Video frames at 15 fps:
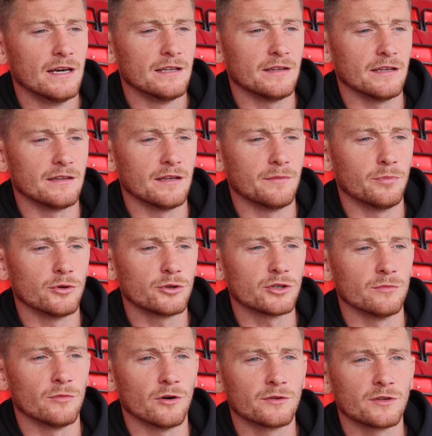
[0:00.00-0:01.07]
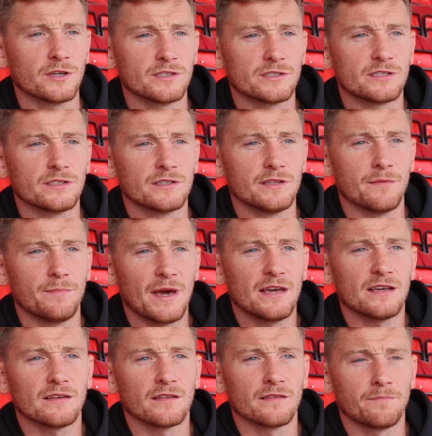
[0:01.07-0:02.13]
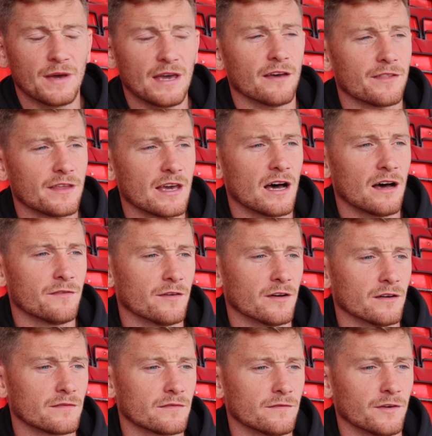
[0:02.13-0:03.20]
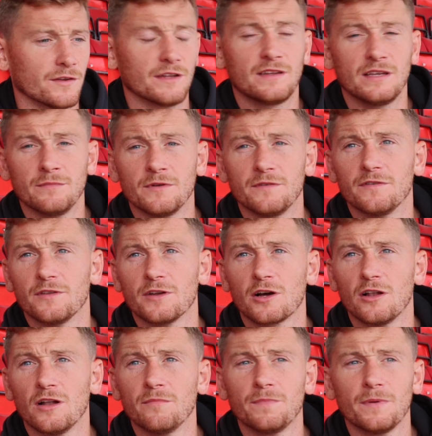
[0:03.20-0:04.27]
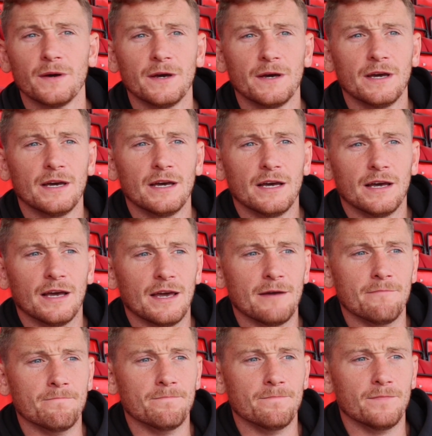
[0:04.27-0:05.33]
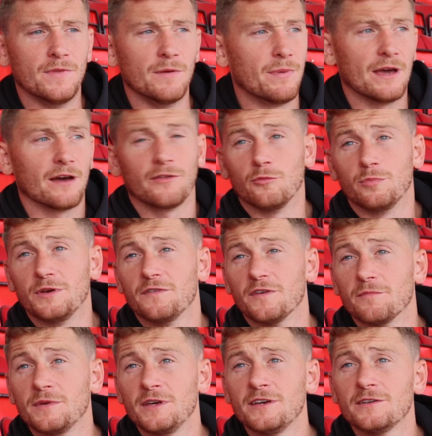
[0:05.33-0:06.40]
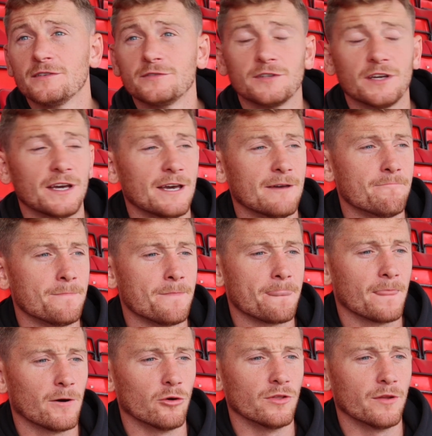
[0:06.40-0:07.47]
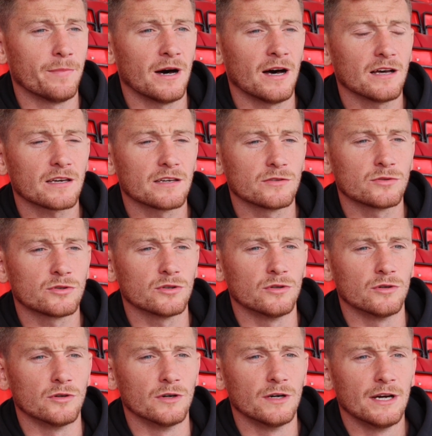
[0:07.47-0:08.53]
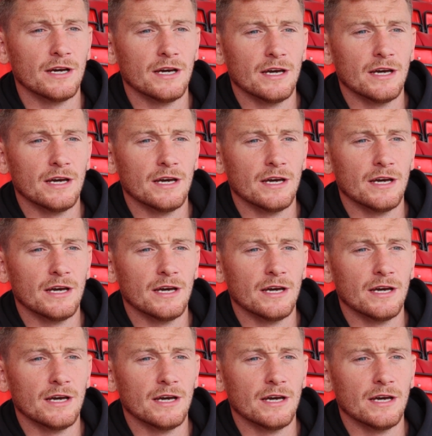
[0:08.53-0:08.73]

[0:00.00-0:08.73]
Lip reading: to push them on, because the better they are for the team and for the club, the better they'll be for me on the park. So